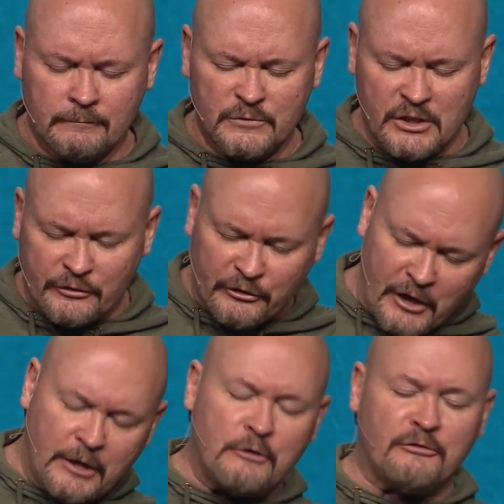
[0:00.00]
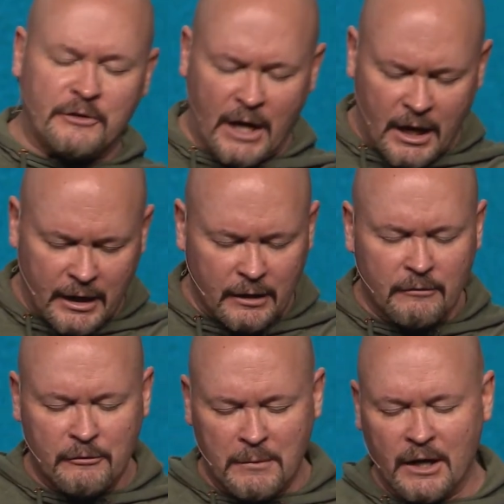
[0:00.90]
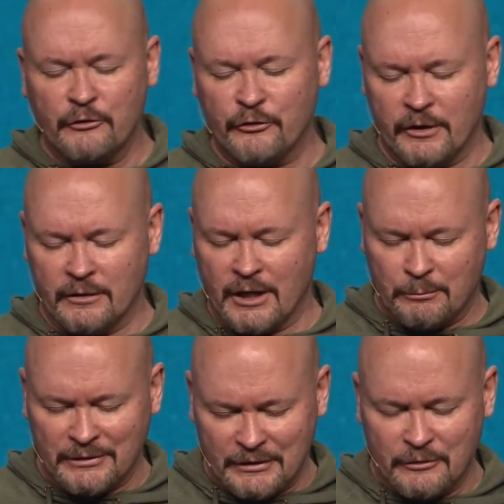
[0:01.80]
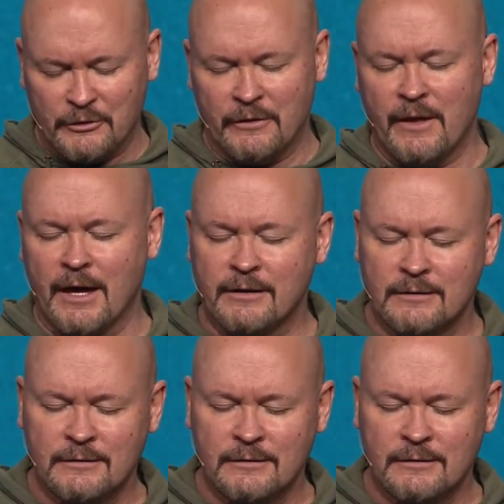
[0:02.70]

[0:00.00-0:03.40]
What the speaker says: Jesus, thank you for dying for my sin. I believe you did that.